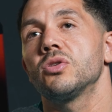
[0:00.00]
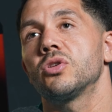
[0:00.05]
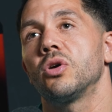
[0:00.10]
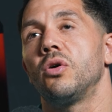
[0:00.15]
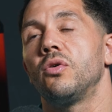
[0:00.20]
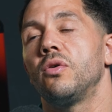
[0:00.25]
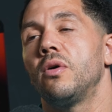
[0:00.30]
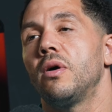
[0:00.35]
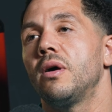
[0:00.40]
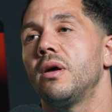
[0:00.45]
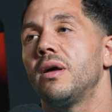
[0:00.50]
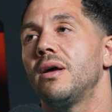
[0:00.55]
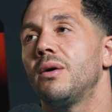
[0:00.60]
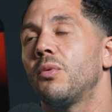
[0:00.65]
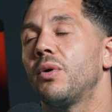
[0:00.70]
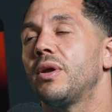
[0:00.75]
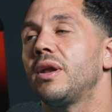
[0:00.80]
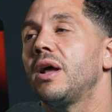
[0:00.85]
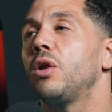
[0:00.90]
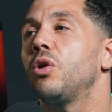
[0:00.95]
So
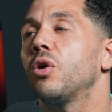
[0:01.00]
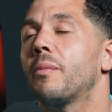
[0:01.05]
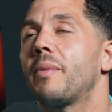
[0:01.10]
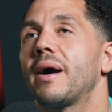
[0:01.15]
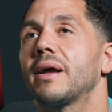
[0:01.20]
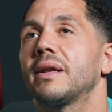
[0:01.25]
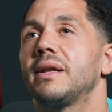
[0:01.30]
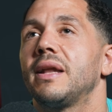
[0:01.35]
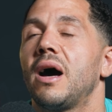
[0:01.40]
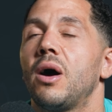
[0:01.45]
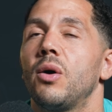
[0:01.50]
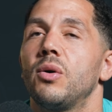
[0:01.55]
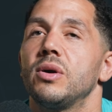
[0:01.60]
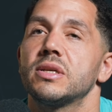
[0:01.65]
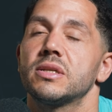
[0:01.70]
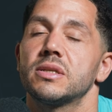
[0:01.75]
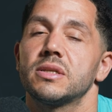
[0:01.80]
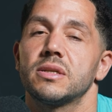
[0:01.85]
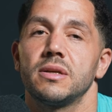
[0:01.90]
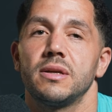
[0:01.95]
when I look back now,
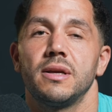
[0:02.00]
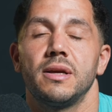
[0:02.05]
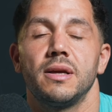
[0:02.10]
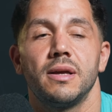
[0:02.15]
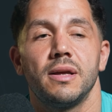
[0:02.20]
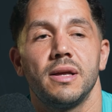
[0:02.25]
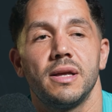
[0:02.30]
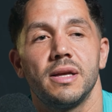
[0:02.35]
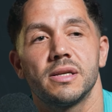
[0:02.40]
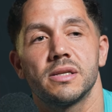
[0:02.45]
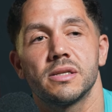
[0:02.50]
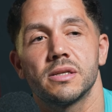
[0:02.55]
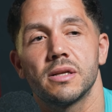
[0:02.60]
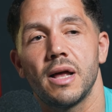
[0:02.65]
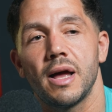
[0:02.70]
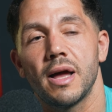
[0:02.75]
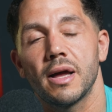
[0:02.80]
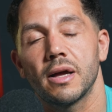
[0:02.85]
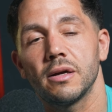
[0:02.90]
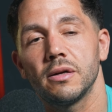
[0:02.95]
it's
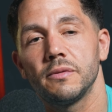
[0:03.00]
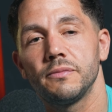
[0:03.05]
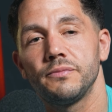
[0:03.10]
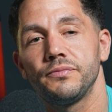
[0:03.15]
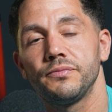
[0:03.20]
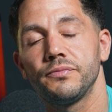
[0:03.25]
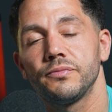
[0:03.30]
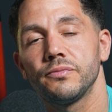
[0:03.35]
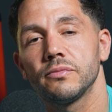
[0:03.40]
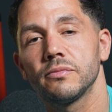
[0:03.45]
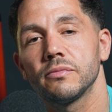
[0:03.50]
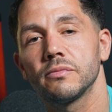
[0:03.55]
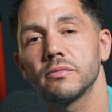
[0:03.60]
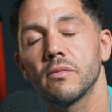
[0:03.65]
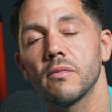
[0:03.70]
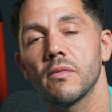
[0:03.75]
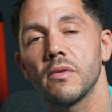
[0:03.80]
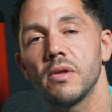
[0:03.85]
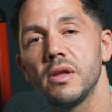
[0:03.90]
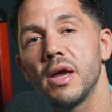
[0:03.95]
like,
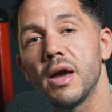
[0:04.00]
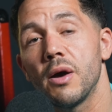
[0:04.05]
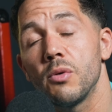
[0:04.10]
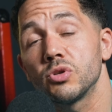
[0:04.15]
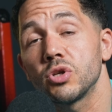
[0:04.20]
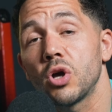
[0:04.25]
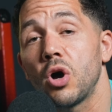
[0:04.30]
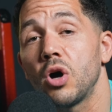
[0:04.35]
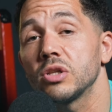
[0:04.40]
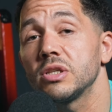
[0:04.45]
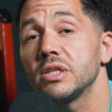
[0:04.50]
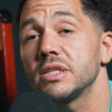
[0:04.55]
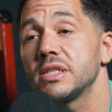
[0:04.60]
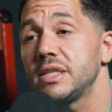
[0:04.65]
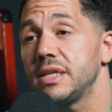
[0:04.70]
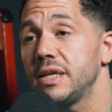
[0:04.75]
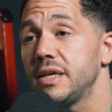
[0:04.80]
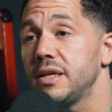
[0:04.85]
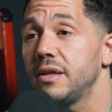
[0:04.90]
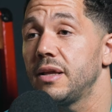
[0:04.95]
yeah, it was hard to
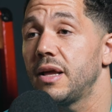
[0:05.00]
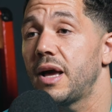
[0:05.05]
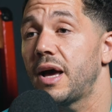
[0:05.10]
see